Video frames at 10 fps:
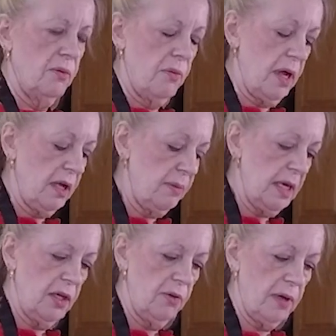
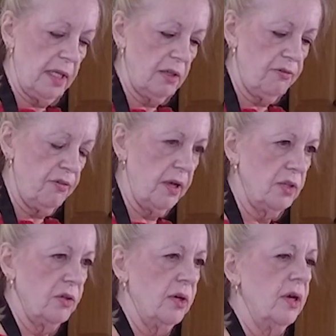welcoming you at the
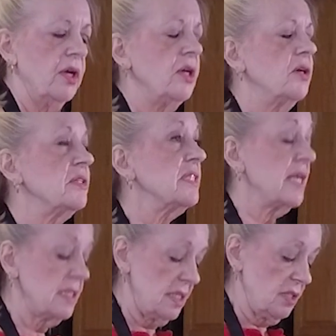front door. Your
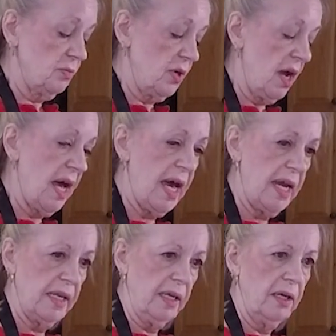senses were
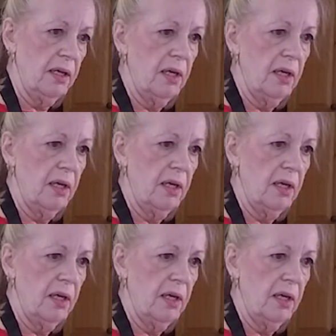heightened.